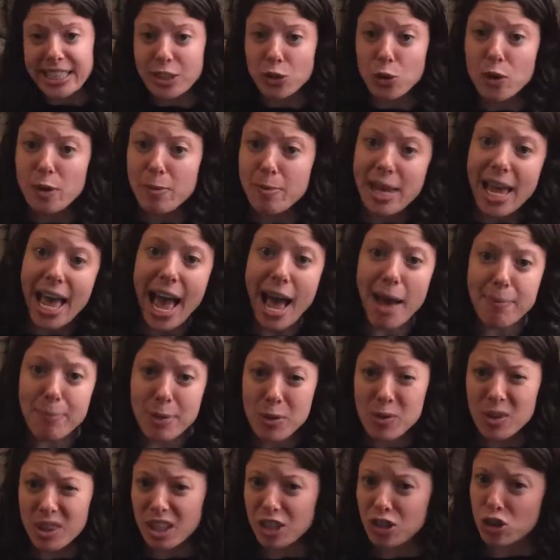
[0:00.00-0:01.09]
going to be happy
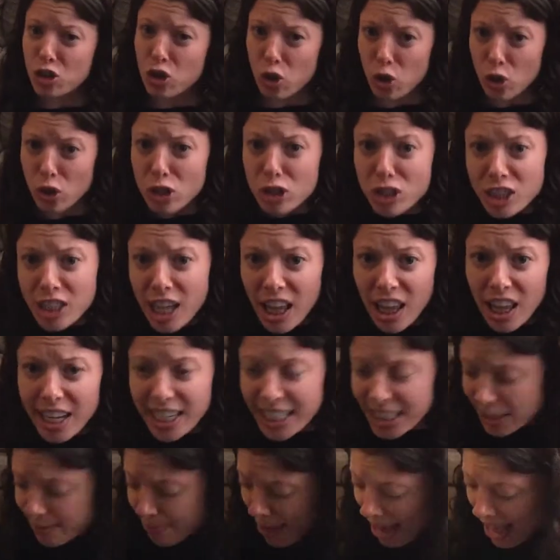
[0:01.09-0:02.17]
with the turtle shell on
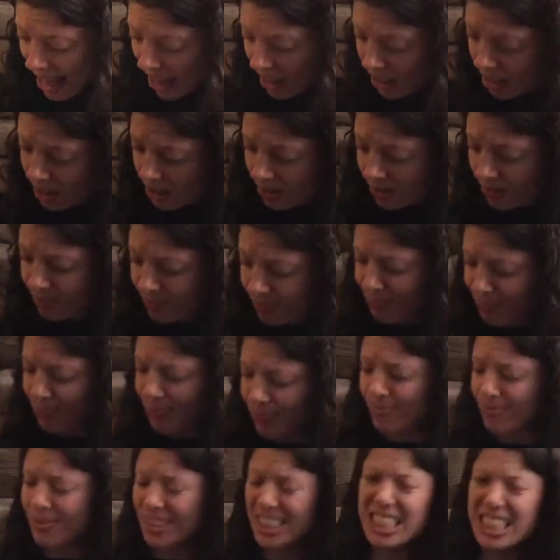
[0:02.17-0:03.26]
its back?
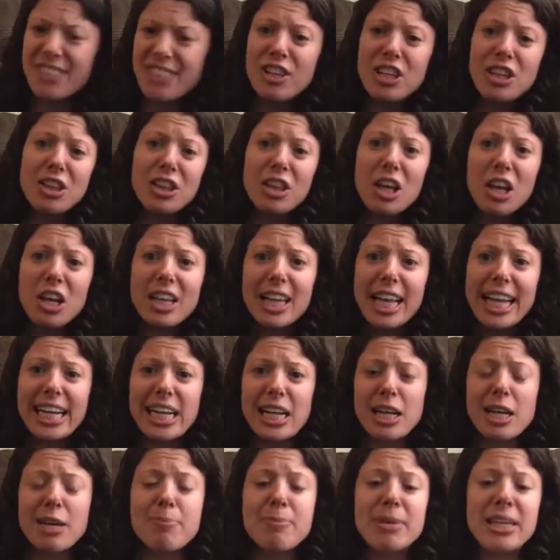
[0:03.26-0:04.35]
Doesn't even look like a
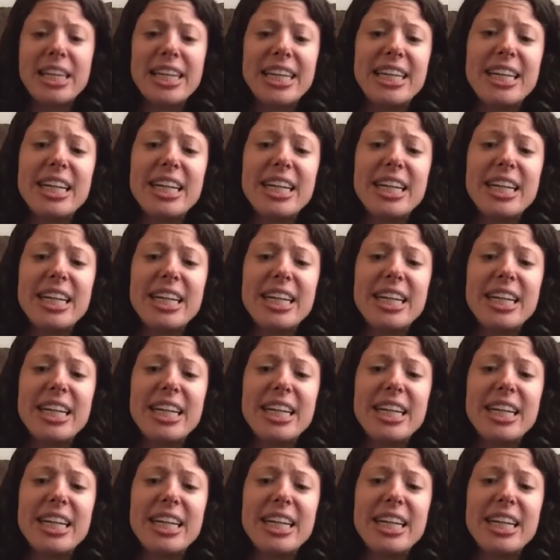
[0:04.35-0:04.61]
chameleon